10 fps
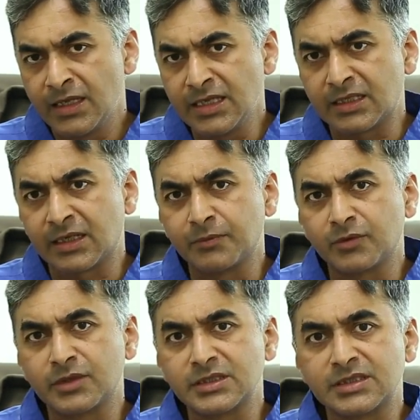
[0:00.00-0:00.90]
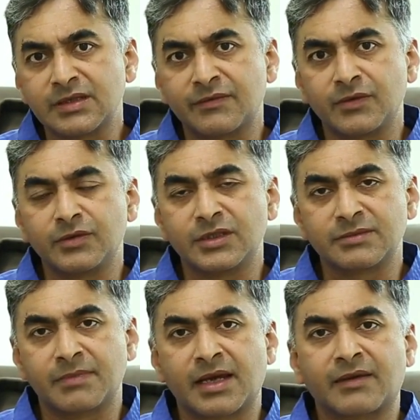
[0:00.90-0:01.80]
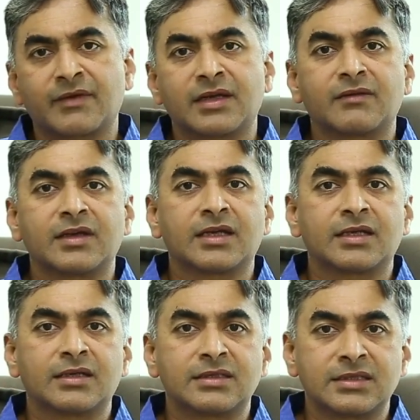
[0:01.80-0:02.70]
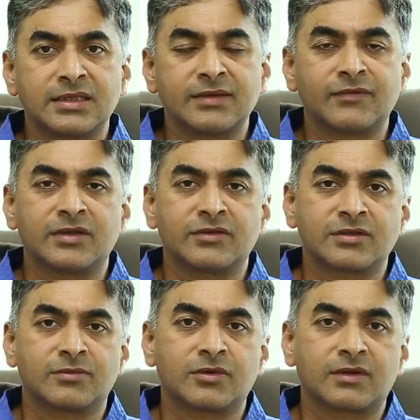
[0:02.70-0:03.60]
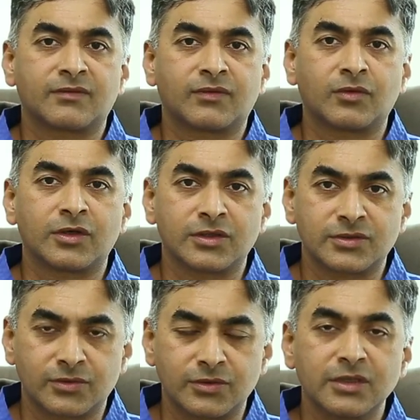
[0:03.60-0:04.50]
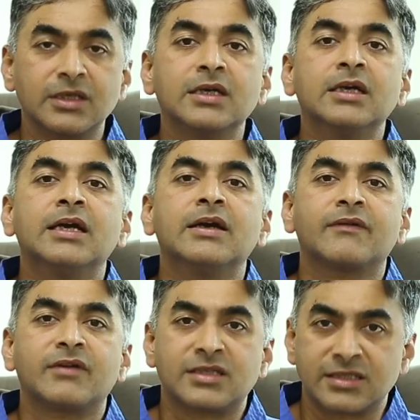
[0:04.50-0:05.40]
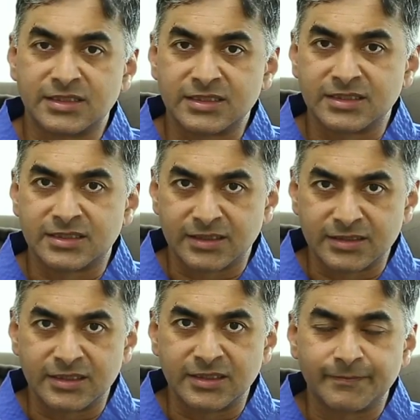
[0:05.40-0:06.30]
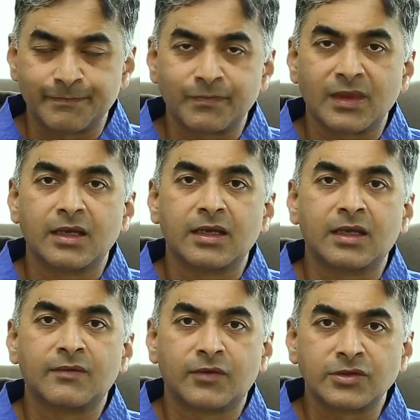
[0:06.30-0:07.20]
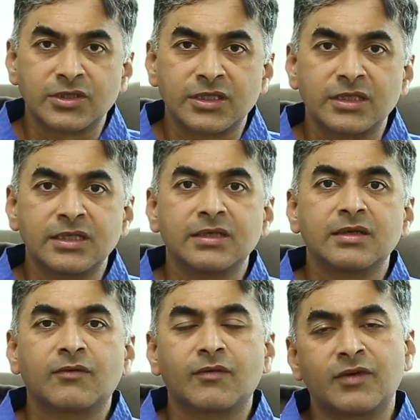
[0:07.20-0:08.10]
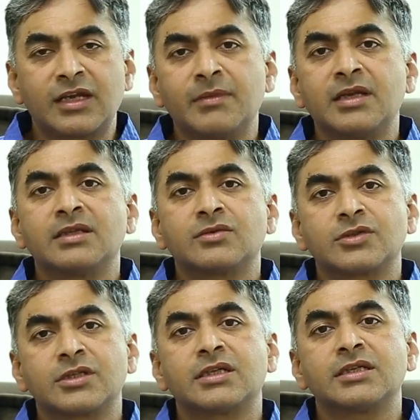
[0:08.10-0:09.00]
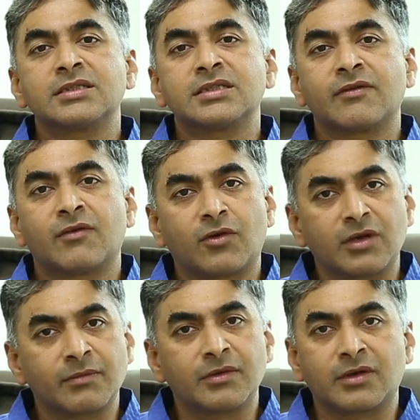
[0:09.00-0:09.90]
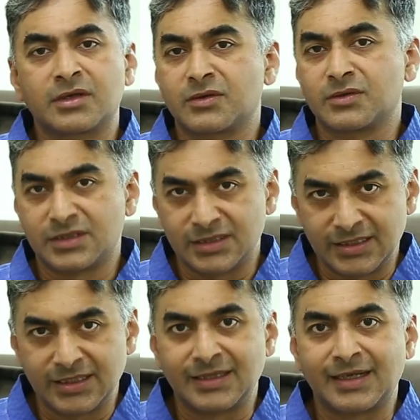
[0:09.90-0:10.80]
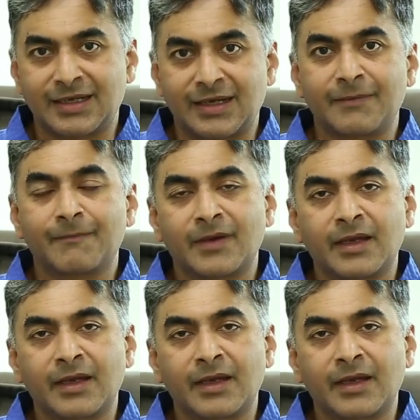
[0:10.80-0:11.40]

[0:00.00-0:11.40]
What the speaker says: He had come to us a few years back when we had seen him when he was about 4 years old. We had suggested surgery. Unfortunately, for very many social reasons, they were not able to undergo surgery at that time.